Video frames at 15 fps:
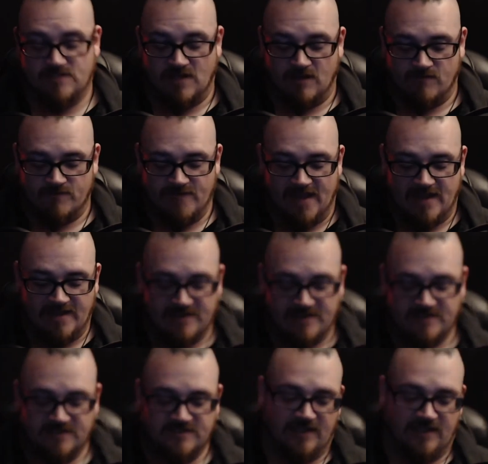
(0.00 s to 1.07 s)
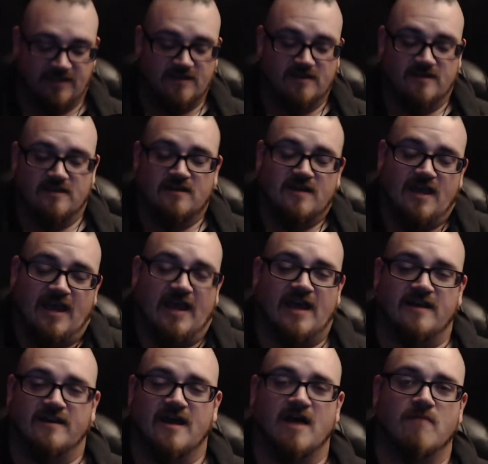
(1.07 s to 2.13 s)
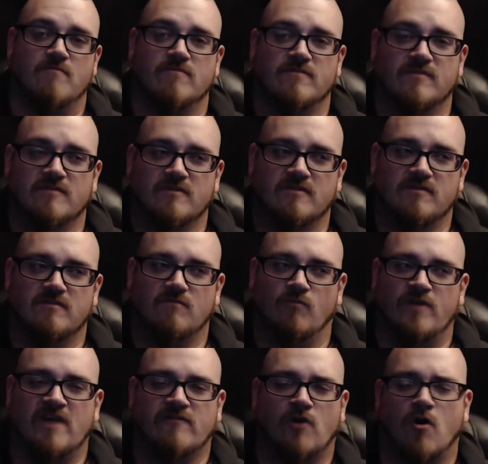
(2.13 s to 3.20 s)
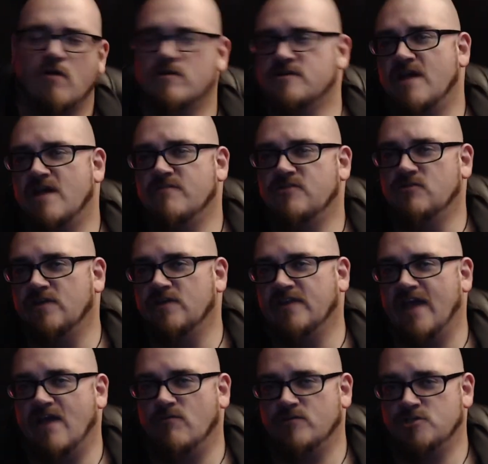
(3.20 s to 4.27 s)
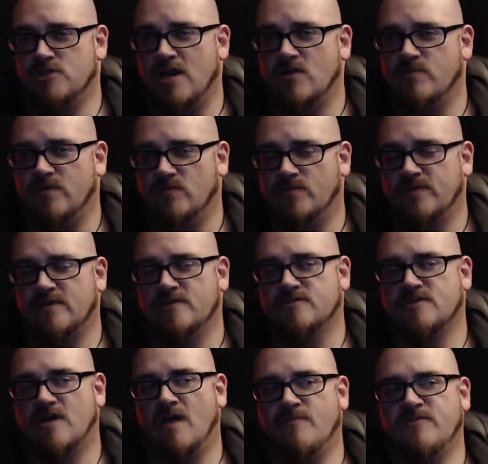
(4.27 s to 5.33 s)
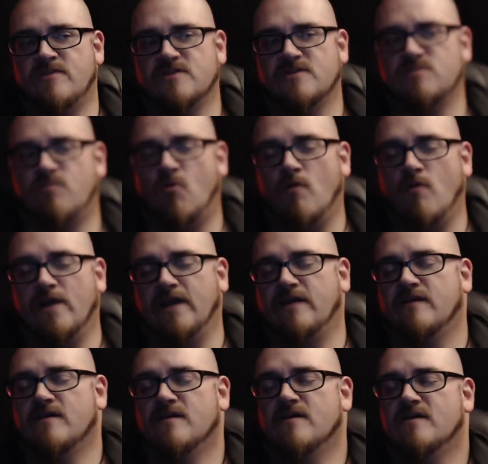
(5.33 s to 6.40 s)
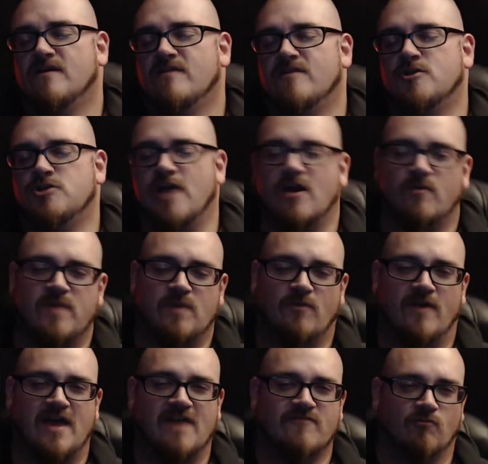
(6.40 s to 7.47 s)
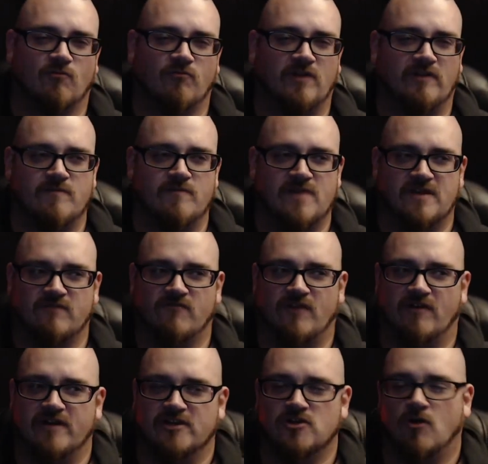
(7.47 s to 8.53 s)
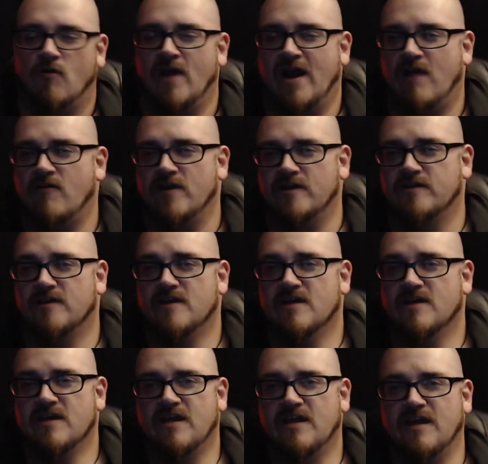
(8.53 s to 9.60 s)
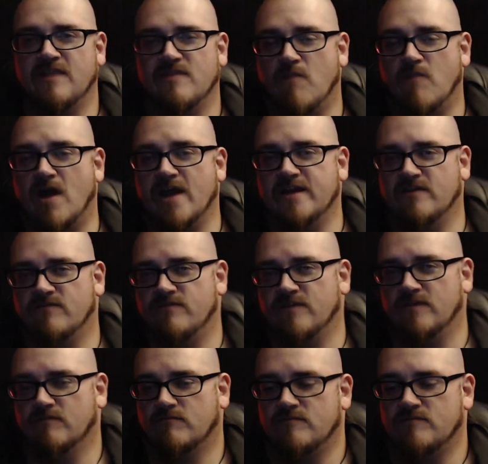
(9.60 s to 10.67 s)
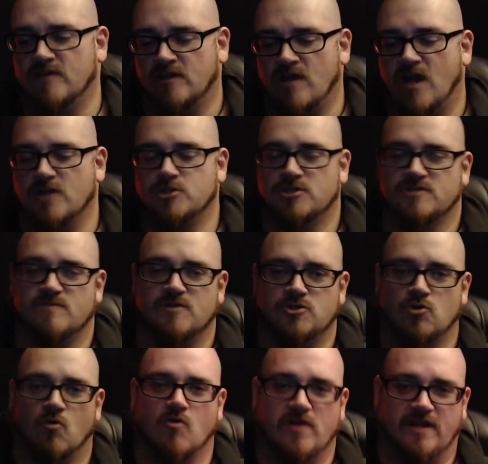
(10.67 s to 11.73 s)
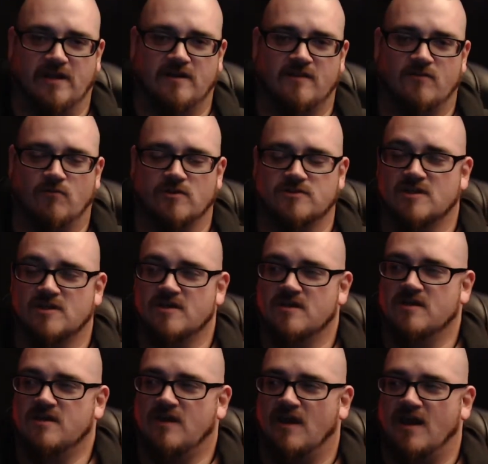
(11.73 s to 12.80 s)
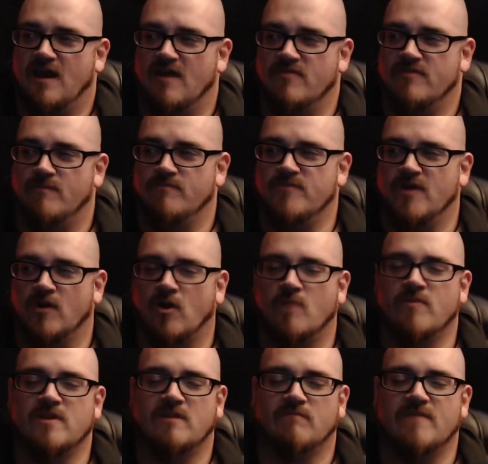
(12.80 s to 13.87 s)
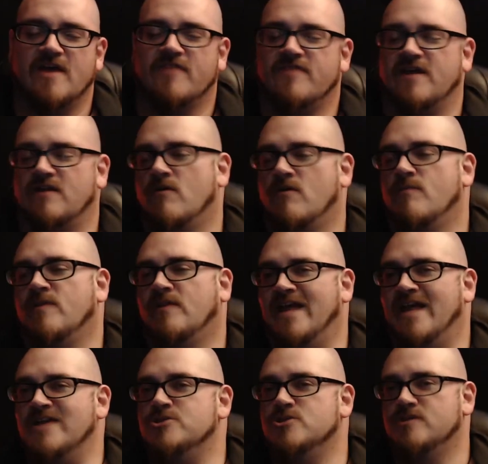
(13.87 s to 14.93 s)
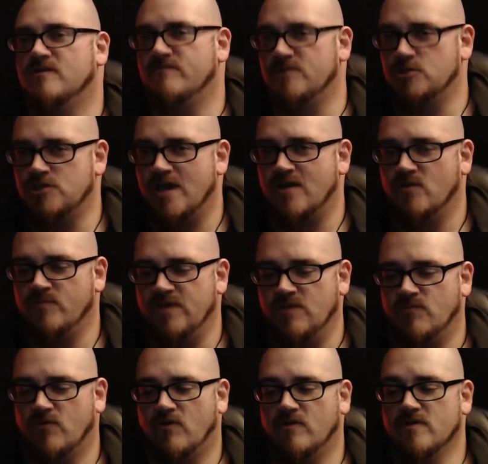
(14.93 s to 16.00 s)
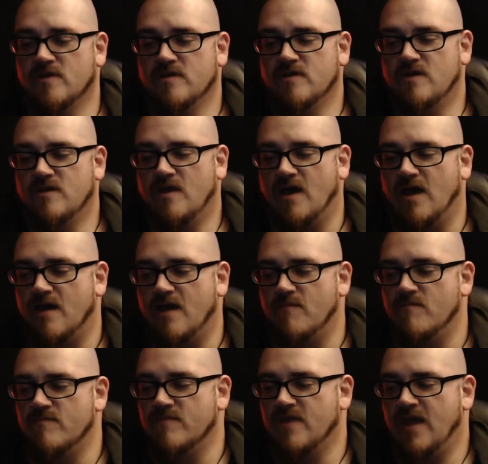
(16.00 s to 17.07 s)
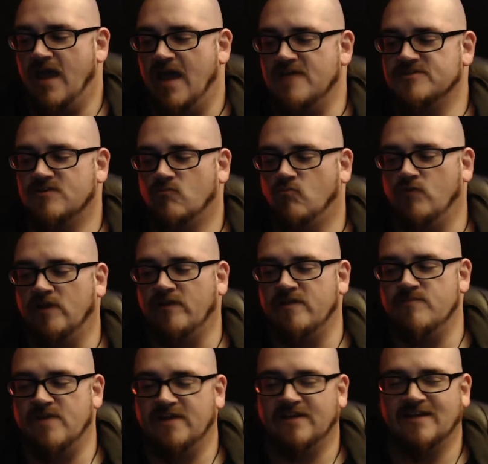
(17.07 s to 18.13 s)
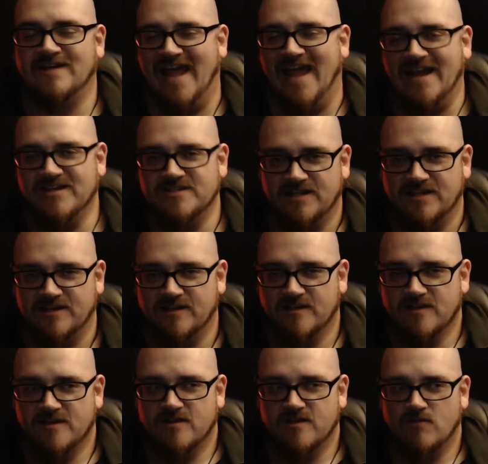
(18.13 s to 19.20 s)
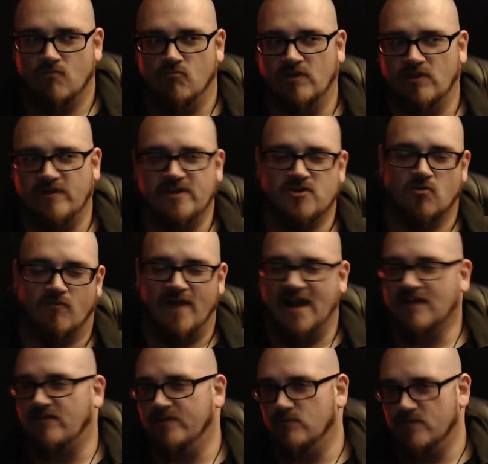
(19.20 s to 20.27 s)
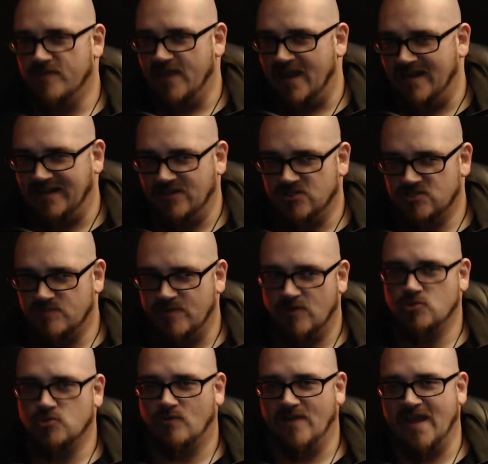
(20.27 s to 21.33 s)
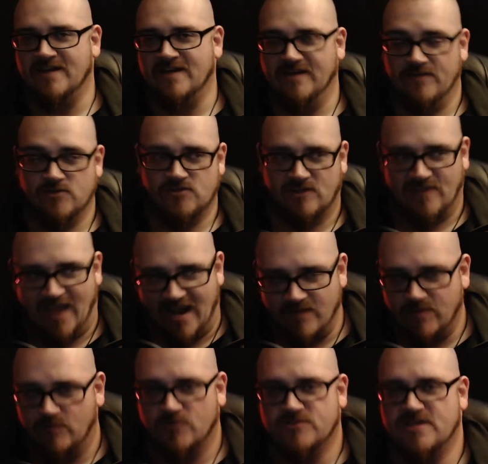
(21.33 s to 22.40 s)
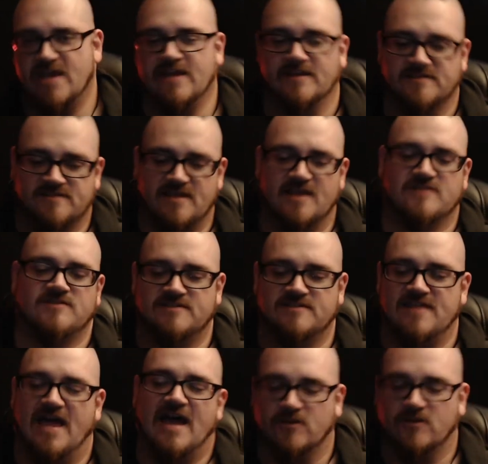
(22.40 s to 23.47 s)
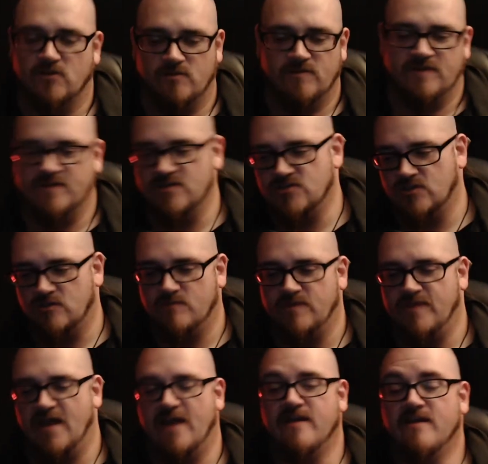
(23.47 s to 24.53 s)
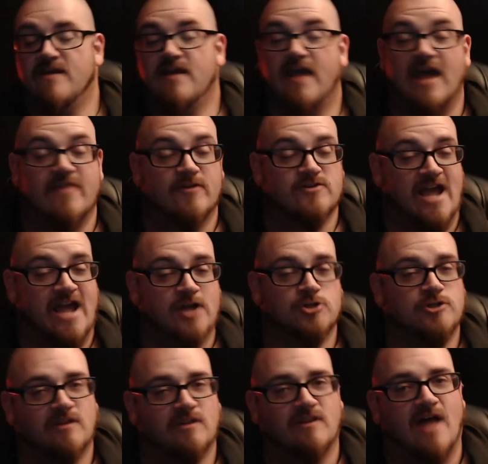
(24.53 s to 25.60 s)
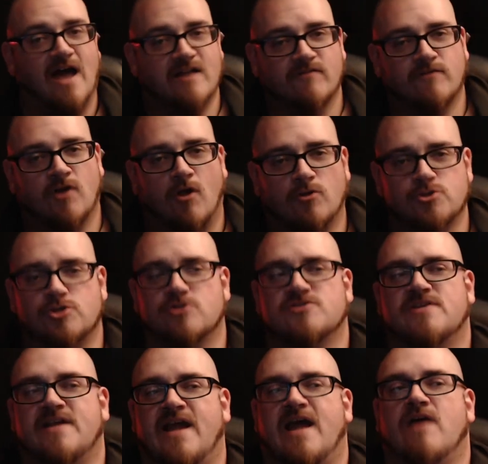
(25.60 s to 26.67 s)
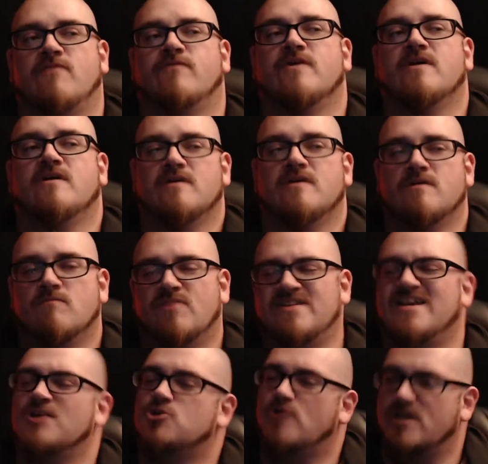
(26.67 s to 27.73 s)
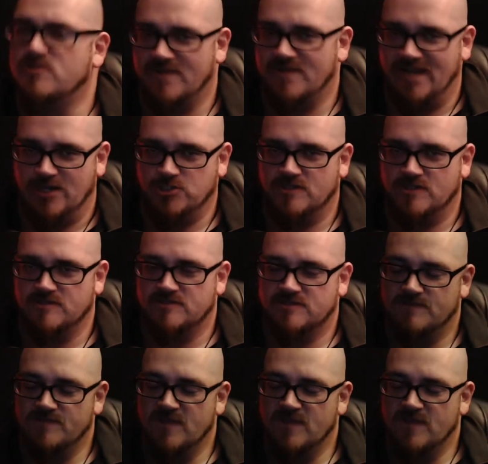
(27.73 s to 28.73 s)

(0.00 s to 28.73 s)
of that entity. And we have a harder time doing that with Shadow People because up to this point, the Shadow People haven't really been very coherent in the mind of the conscious majority. In other words, the urban myth and urban legend of the Shadow People hasn't really been connected really directly with any spiritual entity. There's a lot of people saying it's this, it's that, it could be this, it could be that, and there's actually a lot of cultures that have potential explanations.